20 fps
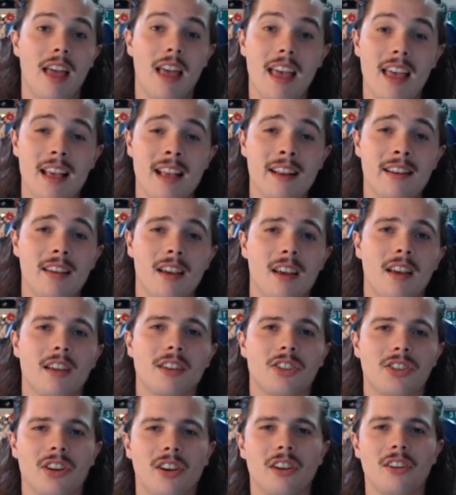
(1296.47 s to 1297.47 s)
And
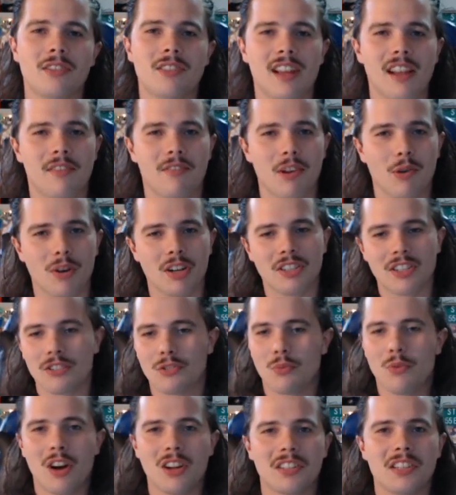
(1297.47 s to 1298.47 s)
shout out to everyone
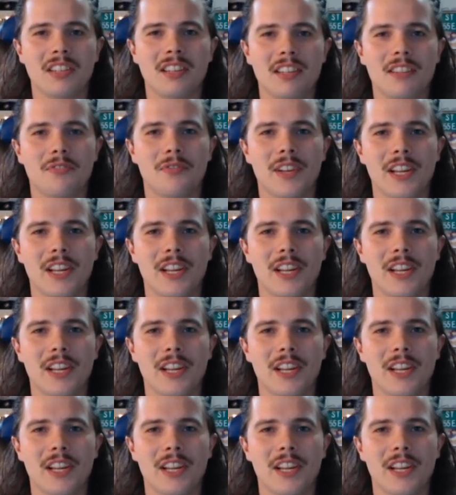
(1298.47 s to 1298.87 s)
just watching these